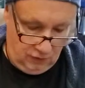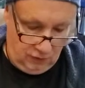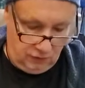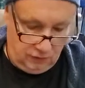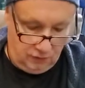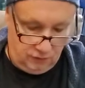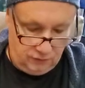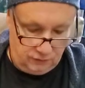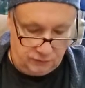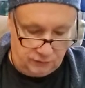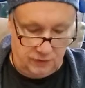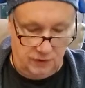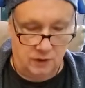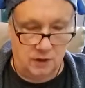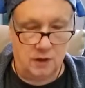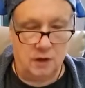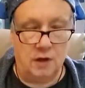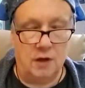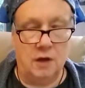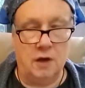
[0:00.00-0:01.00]
you know, it's like,
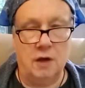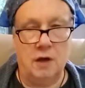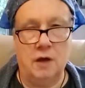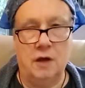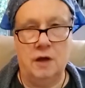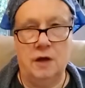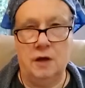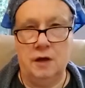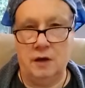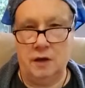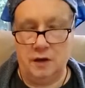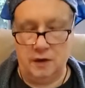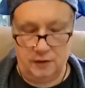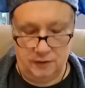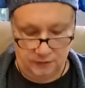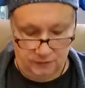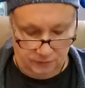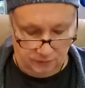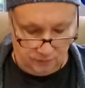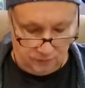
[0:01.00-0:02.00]

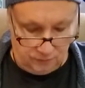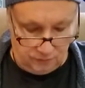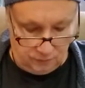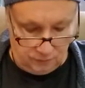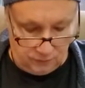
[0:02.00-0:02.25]
you know,